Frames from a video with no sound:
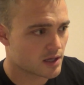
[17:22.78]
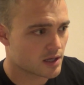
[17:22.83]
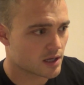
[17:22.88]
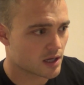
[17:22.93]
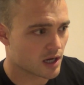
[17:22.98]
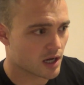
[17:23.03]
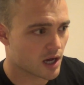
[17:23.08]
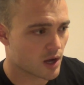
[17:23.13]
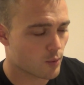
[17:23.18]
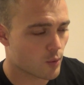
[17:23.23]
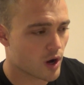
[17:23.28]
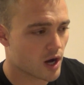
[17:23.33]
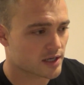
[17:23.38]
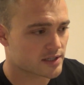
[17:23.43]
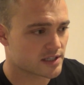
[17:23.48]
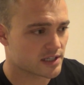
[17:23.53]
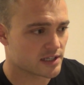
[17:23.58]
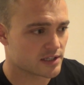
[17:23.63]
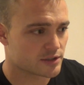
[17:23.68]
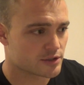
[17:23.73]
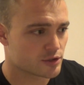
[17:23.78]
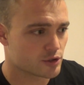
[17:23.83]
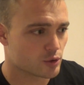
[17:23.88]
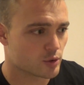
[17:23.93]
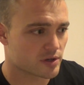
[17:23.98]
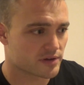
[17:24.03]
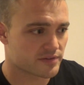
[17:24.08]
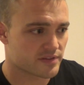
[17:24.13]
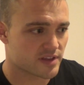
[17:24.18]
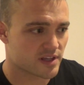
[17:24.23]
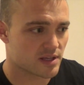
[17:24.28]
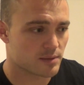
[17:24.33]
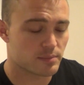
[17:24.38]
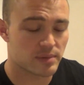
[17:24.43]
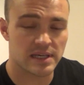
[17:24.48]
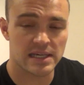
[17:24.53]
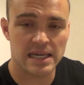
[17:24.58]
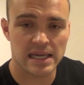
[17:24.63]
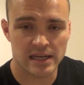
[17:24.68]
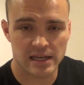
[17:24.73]
I walked into one of the
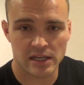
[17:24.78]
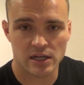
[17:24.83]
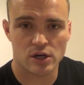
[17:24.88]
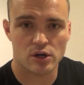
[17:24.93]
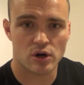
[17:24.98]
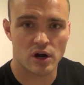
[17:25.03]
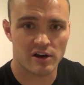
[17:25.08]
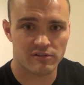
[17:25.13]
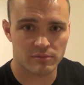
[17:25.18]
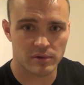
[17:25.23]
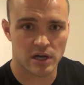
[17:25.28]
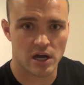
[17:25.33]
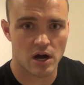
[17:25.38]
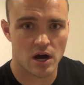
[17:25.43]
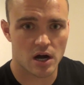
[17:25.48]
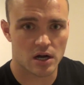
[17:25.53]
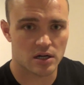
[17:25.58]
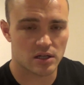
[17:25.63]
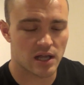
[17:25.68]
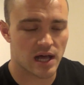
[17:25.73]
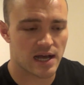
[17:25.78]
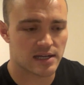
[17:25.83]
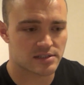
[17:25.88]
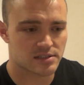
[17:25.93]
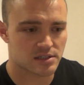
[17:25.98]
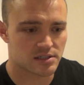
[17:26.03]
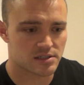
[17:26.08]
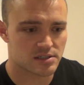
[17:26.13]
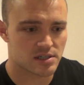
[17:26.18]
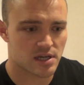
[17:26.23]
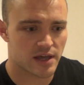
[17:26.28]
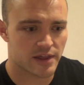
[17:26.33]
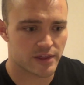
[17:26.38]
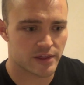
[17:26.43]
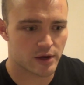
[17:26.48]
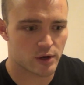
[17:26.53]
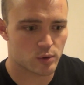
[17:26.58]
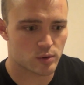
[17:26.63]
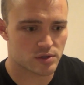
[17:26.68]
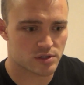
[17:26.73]
beginning Krav Maga classes, and
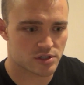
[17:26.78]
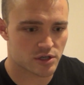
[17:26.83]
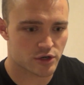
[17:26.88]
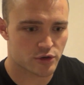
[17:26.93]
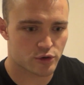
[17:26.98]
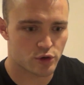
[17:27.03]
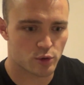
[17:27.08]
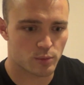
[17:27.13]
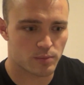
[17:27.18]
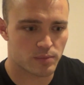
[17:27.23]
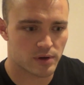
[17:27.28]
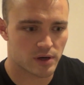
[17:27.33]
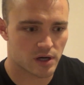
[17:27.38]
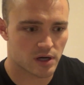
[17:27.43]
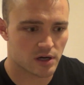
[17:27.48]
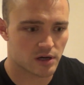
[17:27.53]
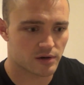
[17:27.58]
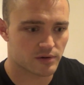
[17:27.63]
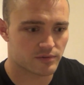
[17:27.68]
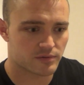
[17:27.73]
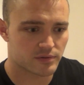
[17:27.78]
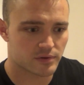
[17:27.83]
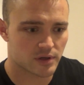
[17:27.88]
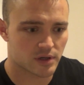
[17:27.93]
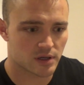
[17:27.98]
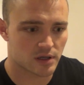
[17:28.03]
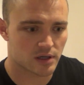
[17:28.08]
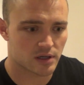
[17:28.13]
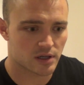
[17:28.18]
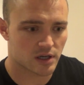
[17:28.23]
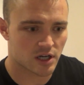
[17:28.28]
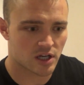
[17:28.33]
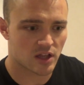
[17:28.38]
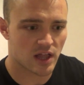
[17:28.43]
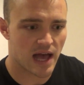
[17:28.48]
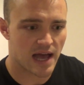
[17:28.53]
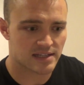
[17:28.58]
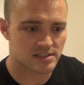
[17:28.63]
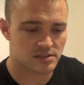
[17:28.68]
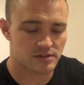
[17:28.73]
there was a
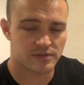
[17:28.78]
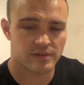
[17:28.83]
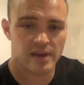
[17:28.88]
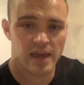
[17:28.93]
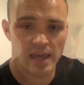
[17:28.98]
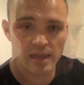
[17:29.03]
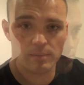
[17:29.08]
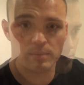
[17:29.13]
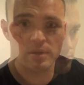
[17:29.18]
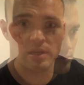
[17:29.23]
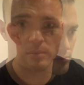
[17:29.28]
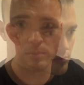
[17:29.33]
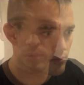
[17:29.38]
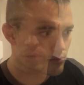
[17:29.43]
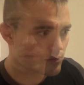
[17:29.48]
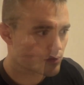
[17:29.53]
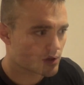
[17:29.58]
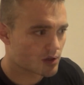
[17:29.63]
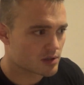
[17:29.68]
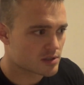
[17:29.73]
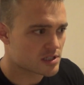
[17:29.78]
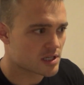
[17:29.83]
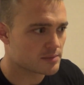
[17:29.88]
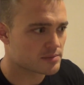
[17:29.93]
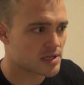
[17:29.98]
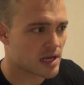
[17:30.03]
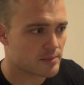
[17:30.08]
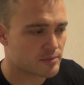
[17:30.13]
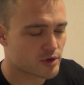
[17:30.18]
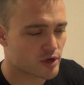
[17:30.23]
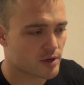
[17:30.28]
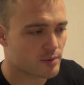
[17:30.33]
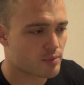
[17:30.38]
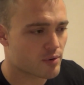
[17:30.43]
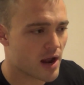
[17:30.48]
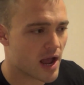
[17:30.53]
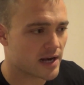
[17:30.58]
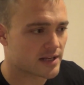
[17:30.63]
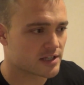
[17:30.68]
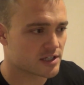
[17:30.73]
class of 8 people. Sometime during
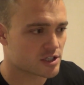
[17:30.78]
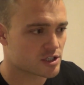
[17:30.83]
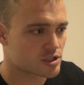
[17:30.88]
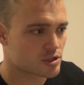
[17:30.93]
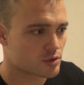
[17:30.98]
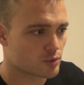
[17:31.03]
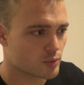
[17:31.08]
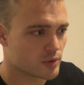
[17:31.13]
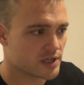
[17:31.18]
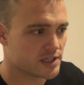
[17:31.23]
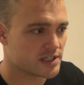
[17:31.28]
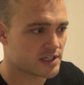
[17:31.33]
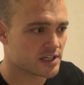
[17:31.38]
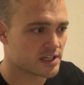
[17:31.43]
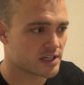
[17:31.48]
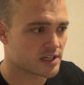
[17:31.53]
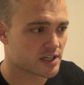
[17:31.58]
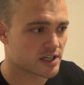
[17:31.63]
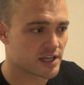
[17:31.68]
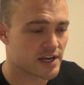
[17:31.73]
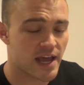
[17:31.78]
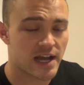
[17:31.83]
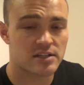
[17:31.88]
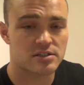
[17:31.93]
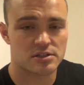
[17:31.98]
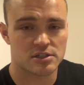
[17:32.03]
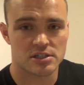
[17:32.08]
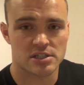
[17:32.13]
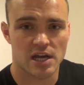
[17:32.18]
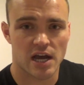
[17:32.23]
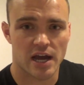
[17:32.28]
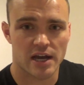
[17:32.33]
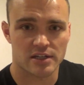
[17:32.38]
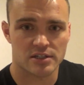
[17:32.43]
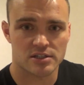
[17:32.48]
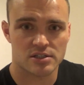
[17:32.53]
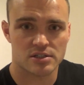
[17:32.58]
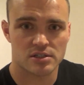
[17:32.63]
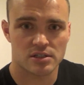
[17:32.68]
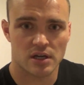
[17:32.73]
practice, we did an
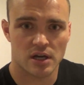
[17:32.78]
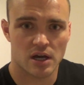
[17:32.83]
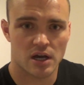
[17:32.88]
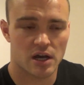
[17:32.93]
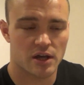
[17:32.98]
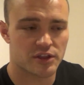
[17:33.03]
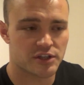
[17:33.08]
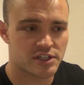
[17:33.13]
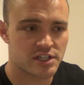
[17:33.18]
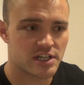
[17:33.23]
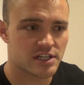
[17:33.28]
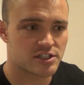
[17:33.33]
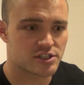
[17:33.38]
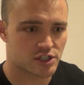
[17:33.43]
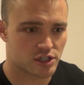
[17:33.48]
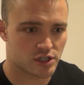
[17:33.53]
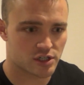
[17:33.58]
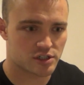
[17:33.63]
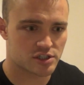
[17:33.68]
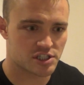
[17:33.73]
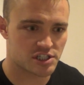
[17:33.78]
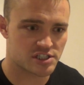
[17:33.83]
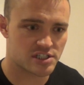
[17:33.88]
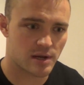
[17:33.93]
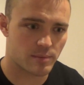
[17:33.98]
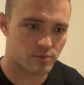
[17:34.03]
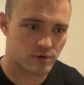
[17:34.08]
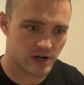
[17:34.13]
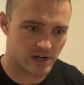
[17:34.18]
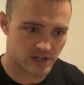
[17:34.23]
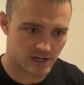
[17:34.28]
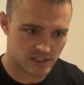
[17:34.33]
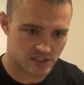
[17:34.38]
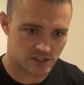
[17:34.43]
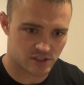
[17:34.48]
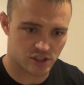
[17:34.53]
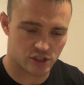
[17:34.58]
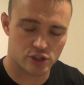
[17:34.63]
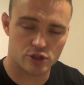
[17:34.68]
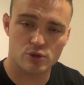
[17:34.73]
exercise. The teacher, she separated us
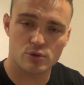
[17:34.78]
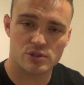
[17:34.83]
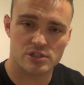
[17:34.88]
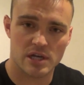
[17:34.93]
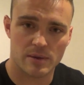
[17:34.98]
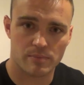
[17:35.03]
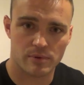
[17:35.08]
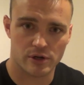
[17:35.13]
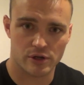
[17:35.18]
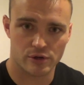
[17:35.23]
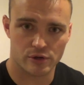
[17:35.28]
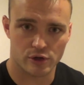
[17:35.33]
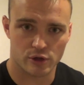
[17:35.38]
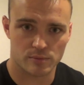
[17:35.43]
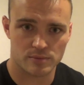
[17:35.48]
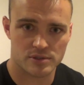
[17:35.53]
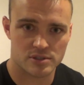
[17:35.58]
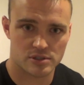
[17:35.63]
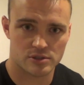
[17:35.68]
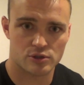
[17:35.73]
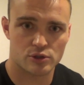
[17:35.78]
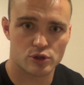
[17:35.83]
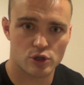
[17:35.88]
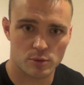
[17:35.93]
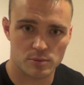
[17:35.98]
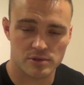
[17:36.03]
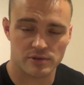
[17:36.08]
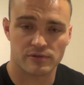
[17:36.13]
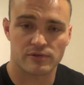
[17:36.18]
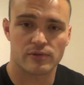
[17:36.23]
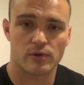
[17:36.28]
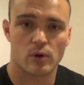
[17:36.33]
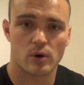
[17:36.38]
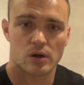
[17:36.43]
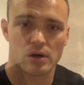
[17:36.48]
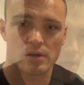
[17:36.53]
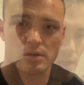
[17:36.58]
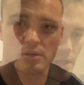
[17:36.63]
into 2 separate groups, 2 groups of 4.